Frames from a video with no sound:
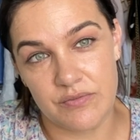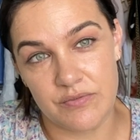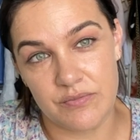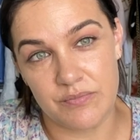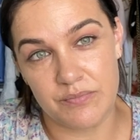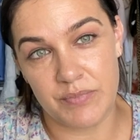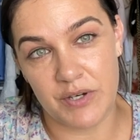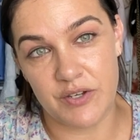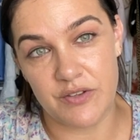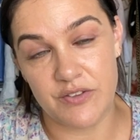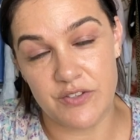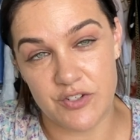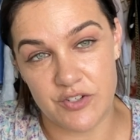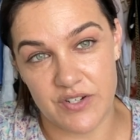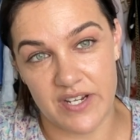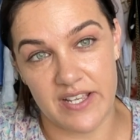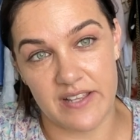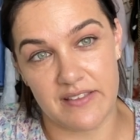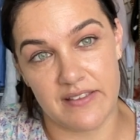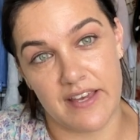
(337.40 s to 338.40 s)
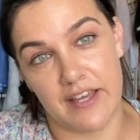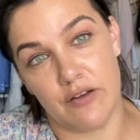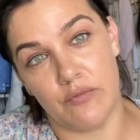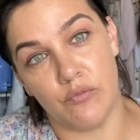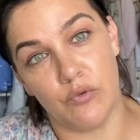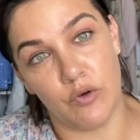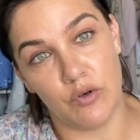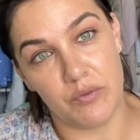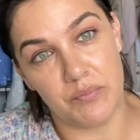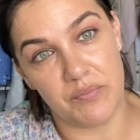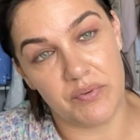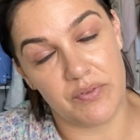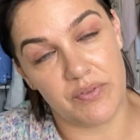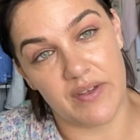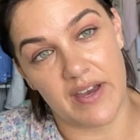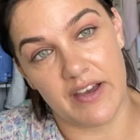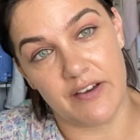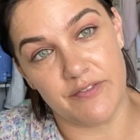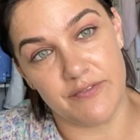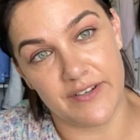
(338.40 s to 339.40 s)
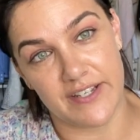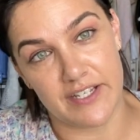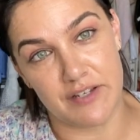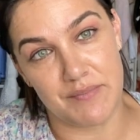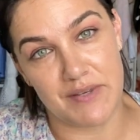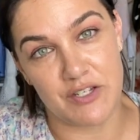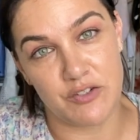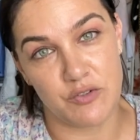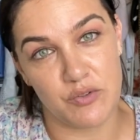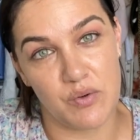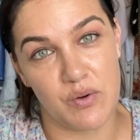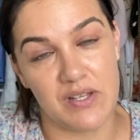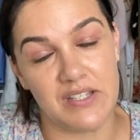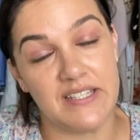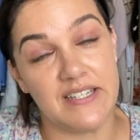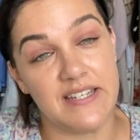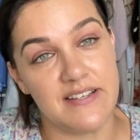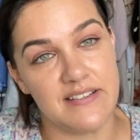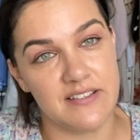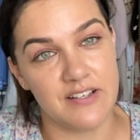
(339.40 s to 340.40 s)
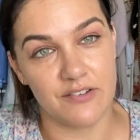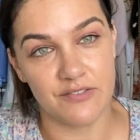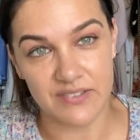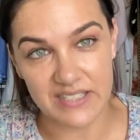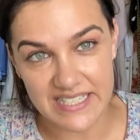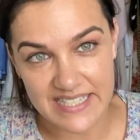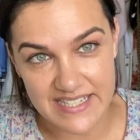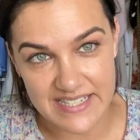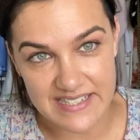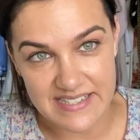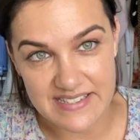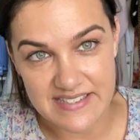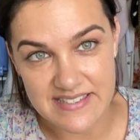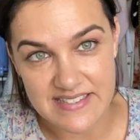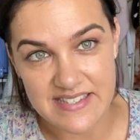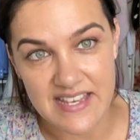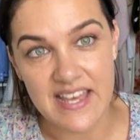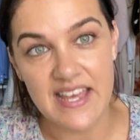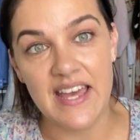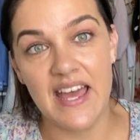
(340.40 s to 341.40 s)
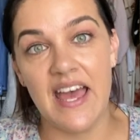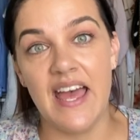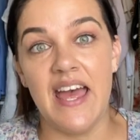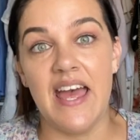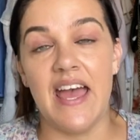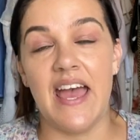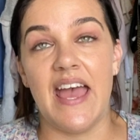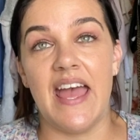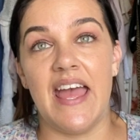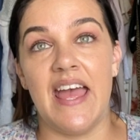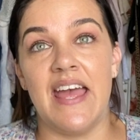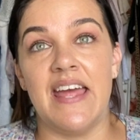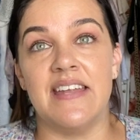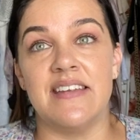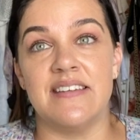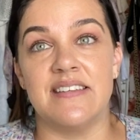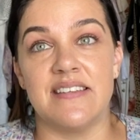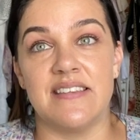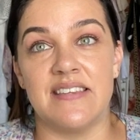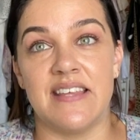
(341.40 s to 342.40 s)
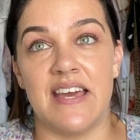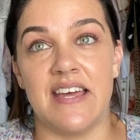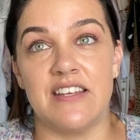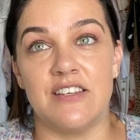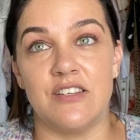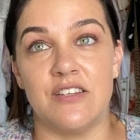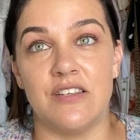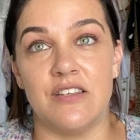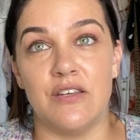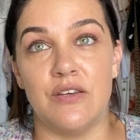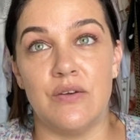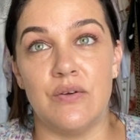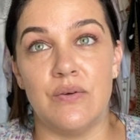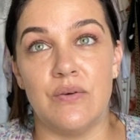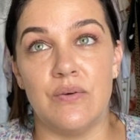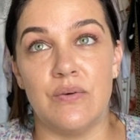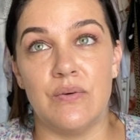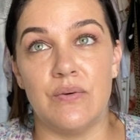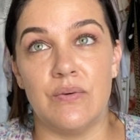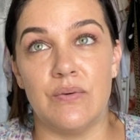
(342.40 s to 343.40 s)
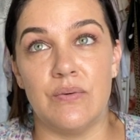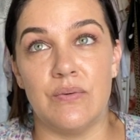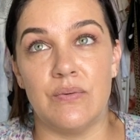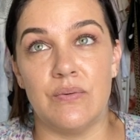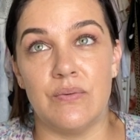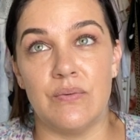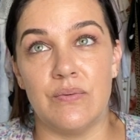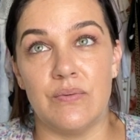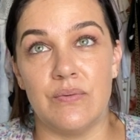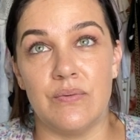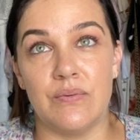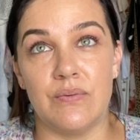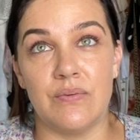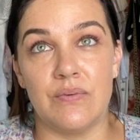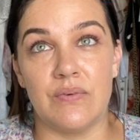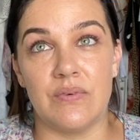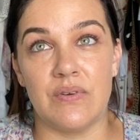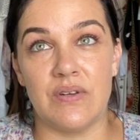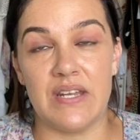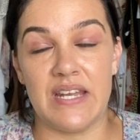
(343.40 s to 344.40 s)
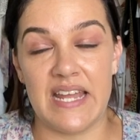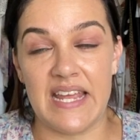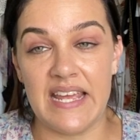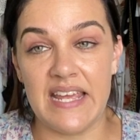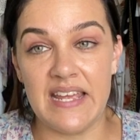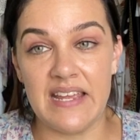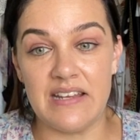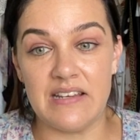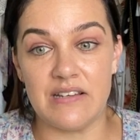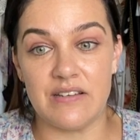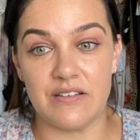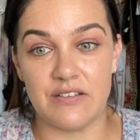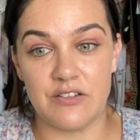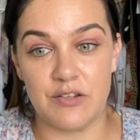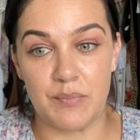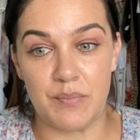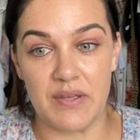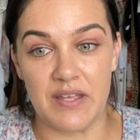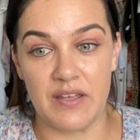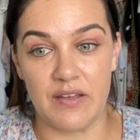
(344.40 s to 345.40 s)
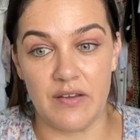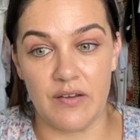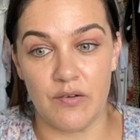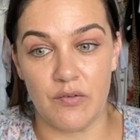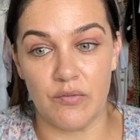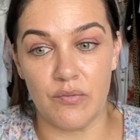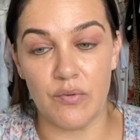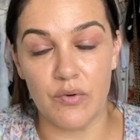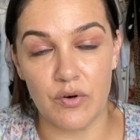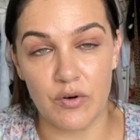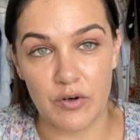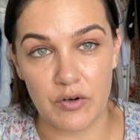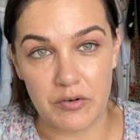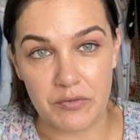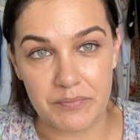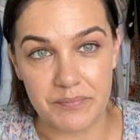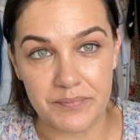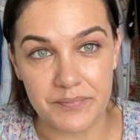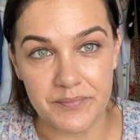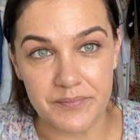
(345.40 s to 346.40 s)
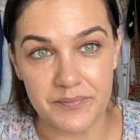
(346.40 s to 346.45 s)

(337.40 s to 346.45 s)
both strength and warmth are fundamental qualities of leaders, and that you need to be warm